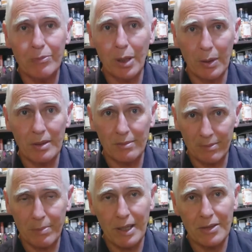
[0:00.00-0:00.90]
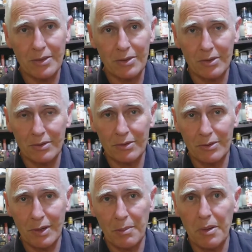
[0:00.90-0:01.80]
go out and paint your
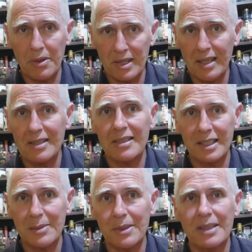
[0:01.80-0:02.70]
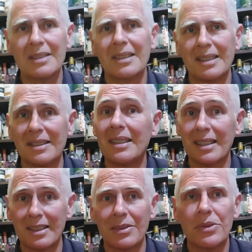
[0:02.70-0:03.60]
grandparents' house next week. Yes
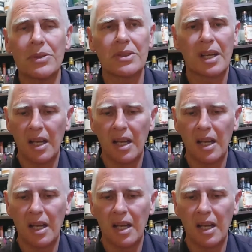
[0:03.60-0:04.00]
darling, of course.